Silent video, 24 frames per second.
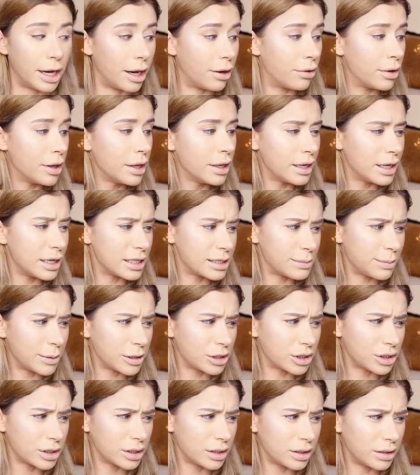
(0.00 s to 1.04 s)
now,
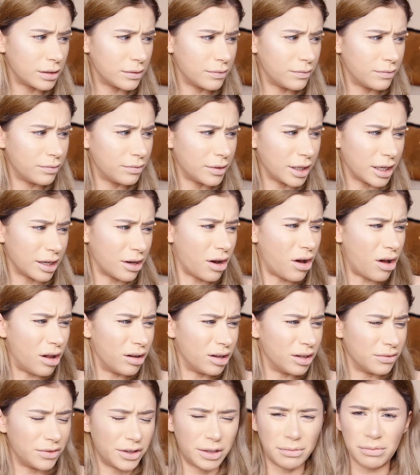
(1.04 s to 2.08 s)
especially like
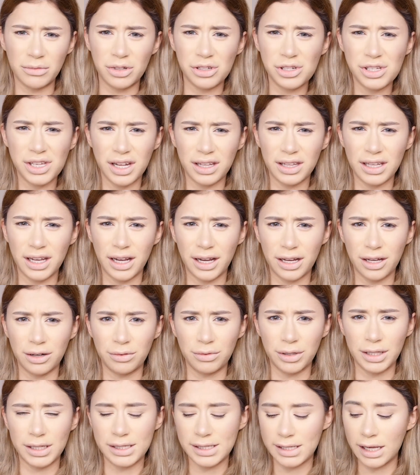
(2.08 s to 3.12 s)
all of them. There's nothing I can
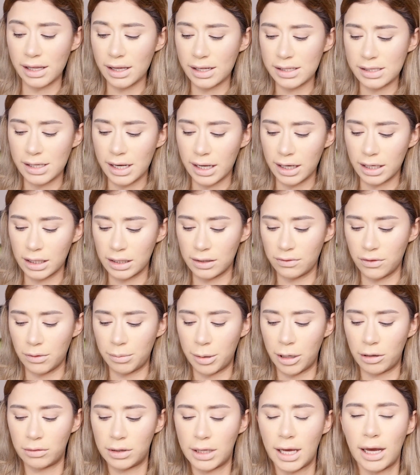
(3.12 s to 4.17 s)
really say that's negative
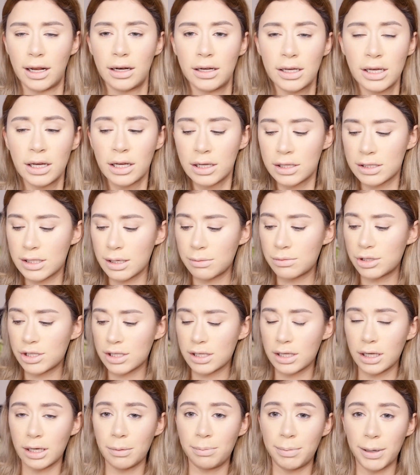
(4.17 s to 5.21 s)
about that. So I'm
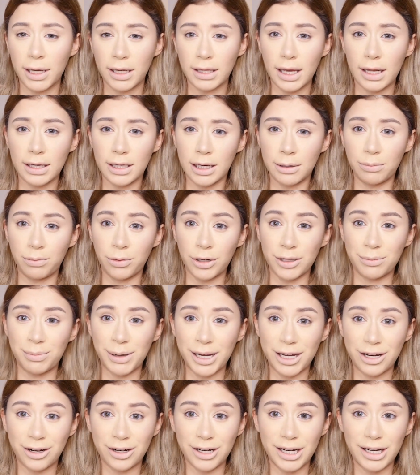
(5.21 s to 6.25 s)
just going to pick that up with
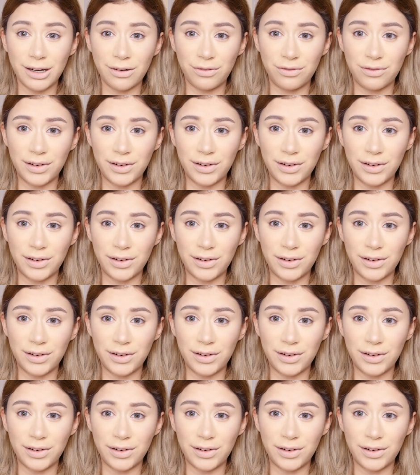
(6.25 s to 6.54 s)
my current